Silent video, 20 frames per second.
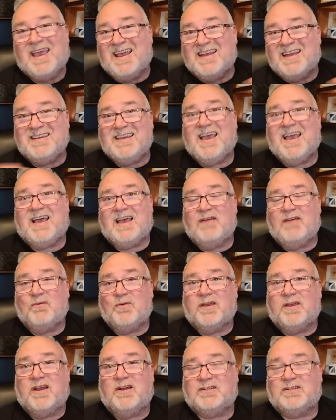and yeah,
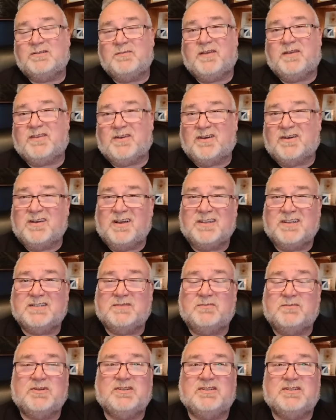everyone cares about their
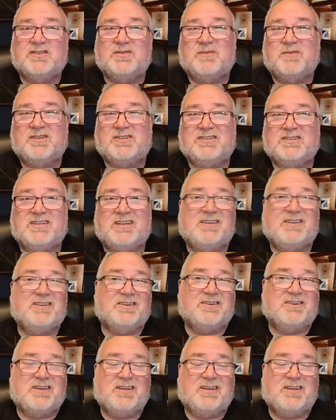customers in so much as that their